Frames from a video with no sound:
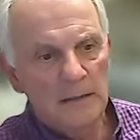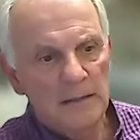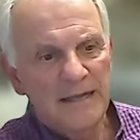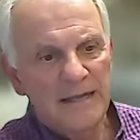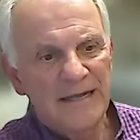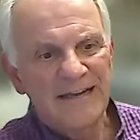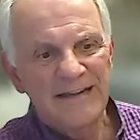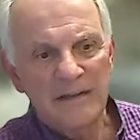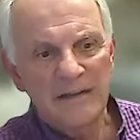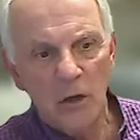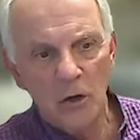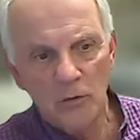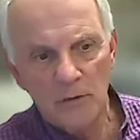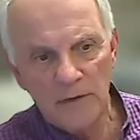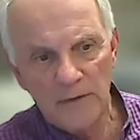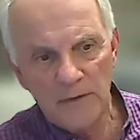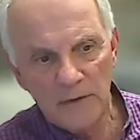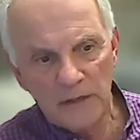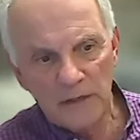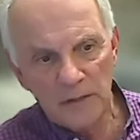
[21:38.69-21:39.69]
getting
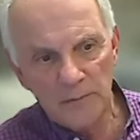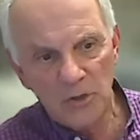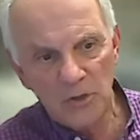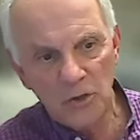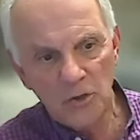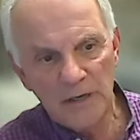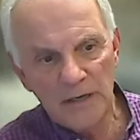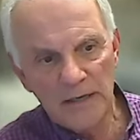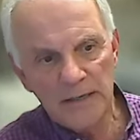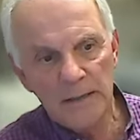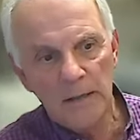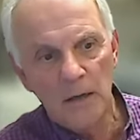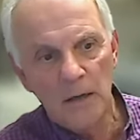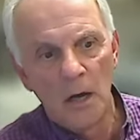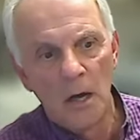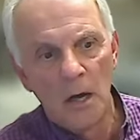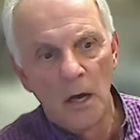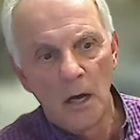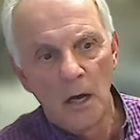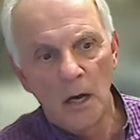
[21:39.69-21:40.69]
known in the community,
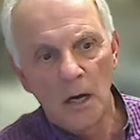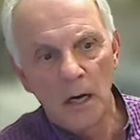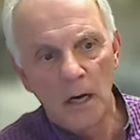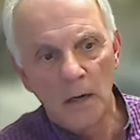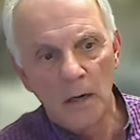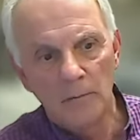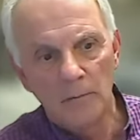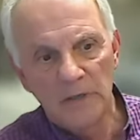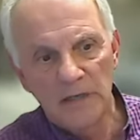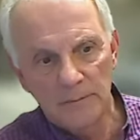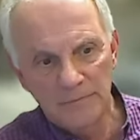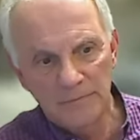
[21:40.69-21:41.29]
um,